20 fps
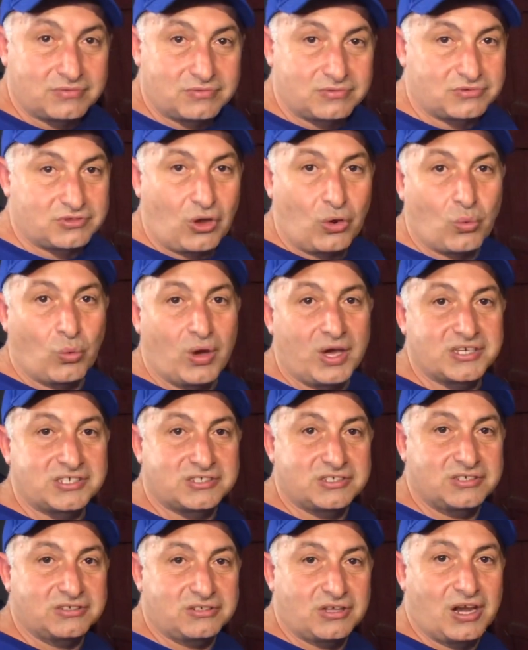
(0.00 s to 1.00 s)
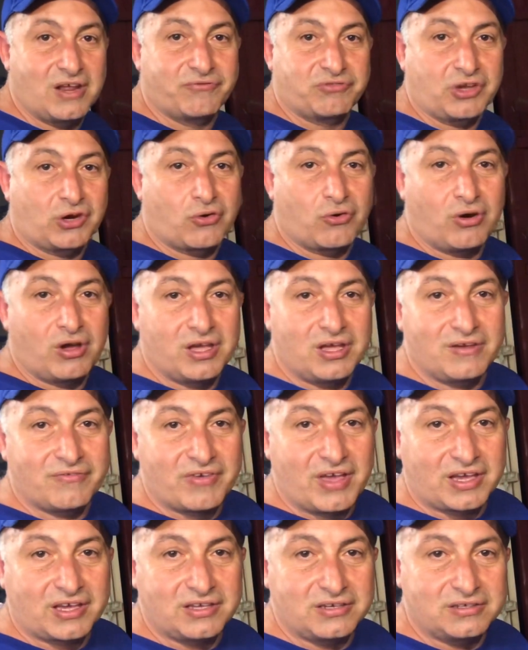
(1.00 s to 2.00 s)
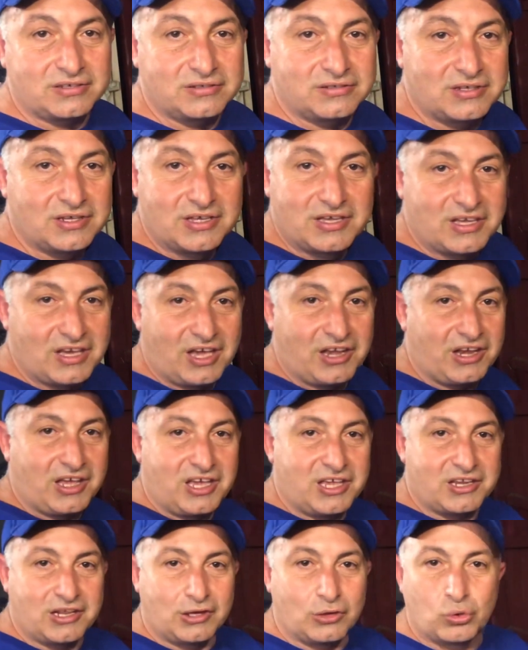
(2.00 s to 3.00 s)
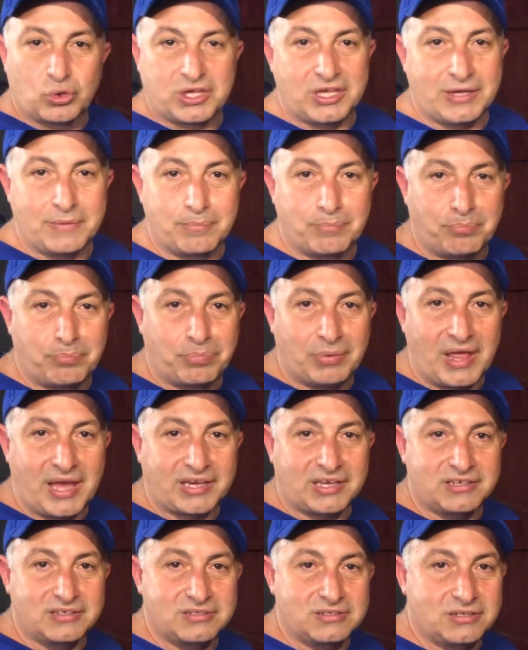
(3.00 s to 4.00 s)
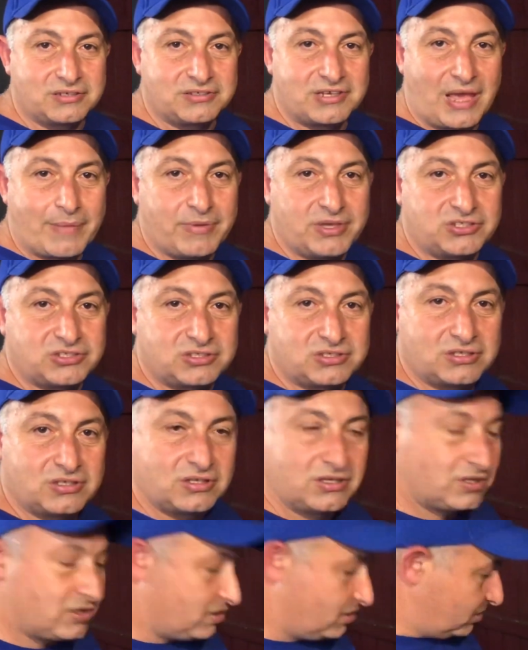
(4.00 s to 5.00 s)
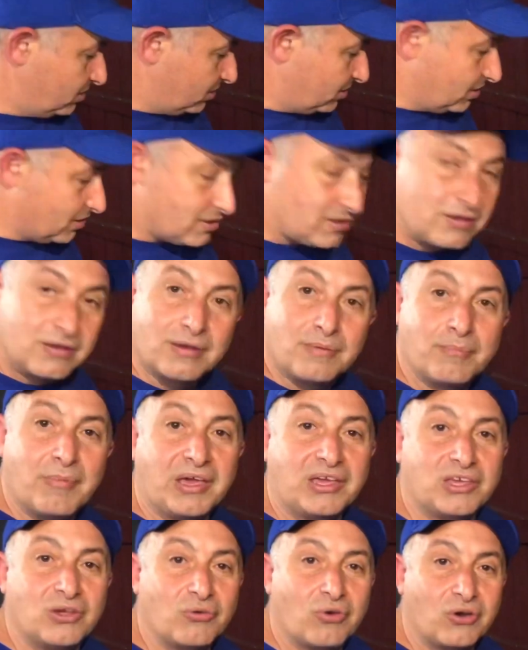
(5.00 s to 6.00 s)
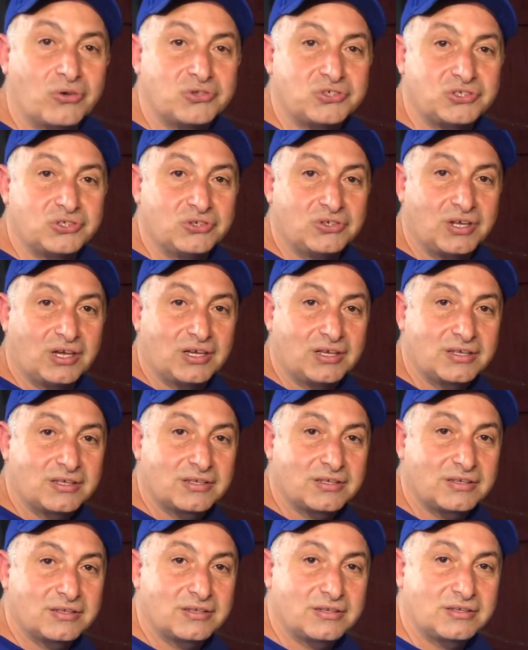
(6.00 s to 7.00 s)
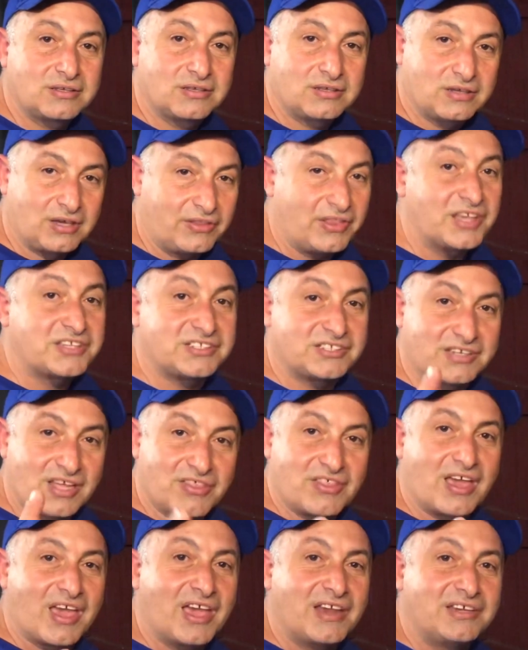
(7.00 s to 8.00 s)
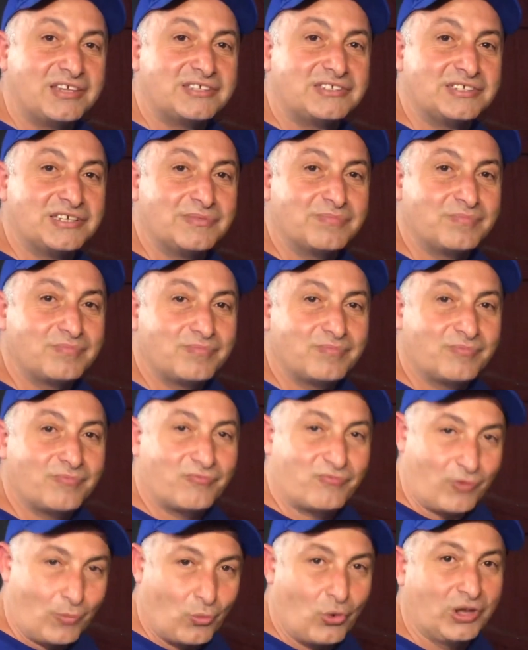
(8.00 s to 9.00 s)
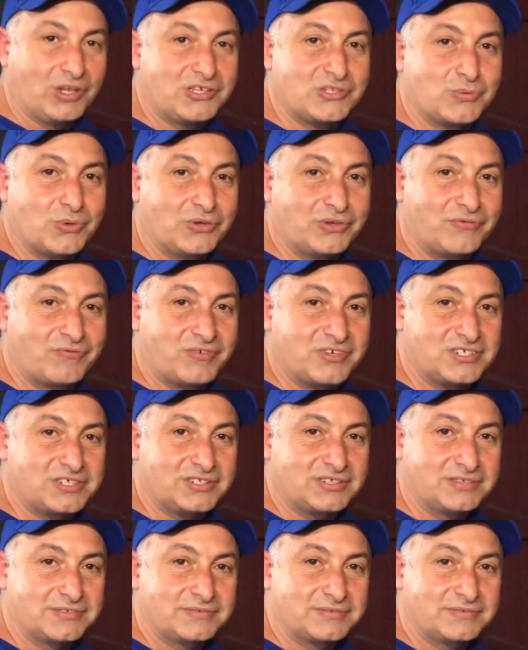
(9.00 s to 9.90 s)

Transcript: don't waste it, don't have to cryovac it and eat it looking black and damaged. Make your own tuna. And that's another handy tip from Wally's World of Fishing.